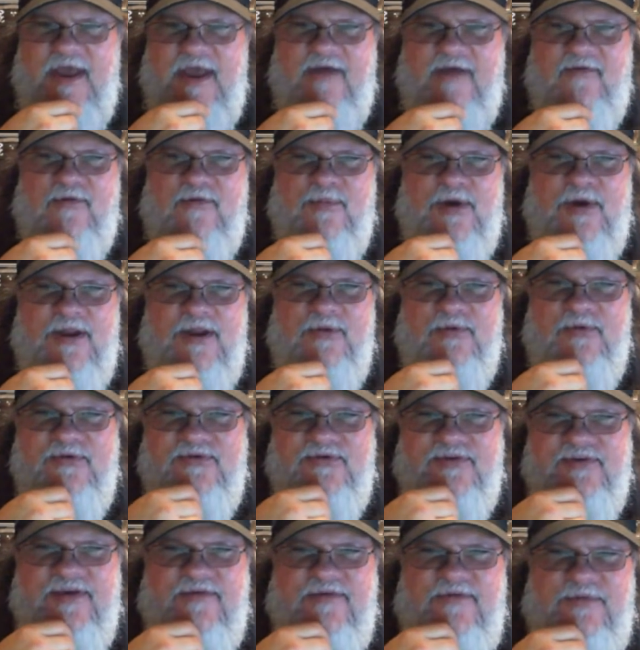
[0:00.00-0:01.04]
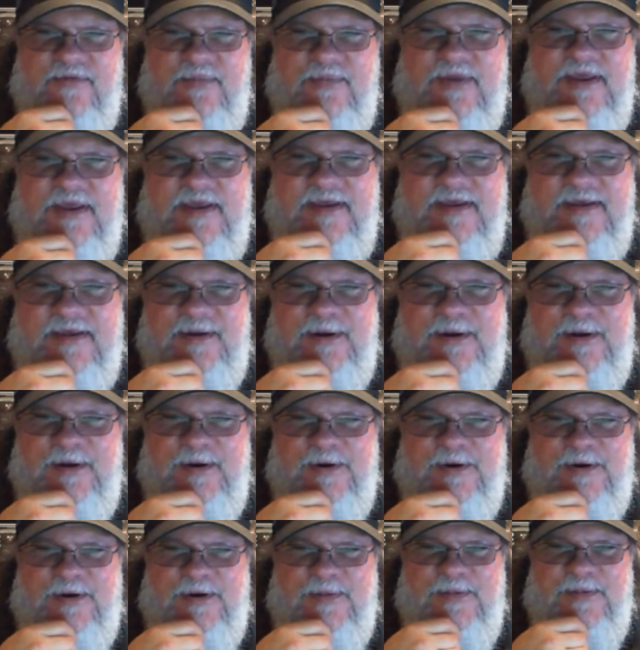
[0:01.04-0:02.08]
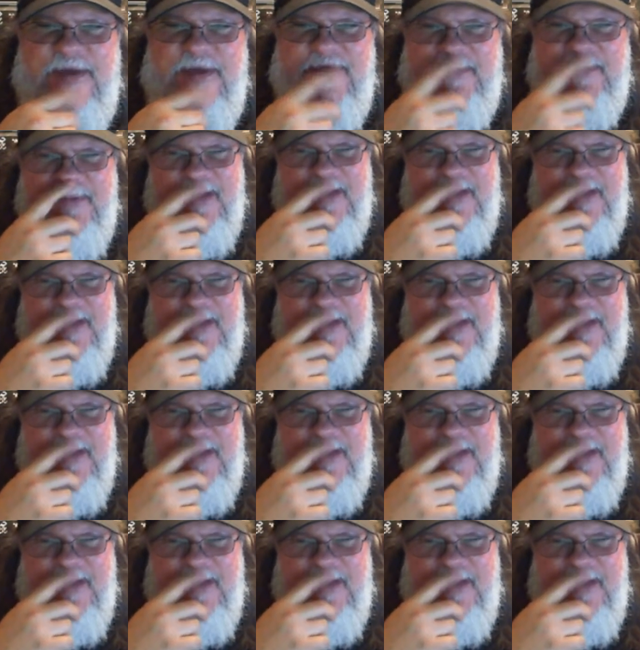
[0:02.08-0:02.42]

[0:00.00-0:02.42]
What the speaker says: everybody was giving me, a little bit.